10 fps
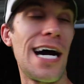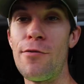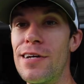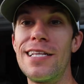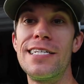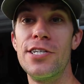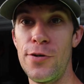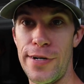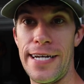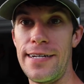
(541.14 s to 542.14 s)
not really
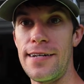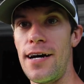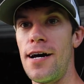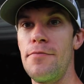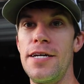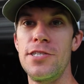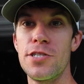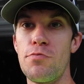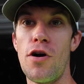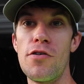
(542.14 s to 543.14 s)
doing it. It
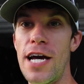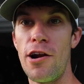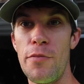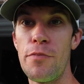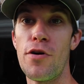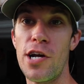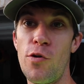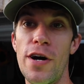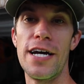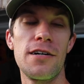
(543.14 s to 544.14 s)
just broke down on me pretty
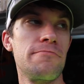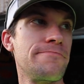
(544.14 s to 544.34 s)
quick.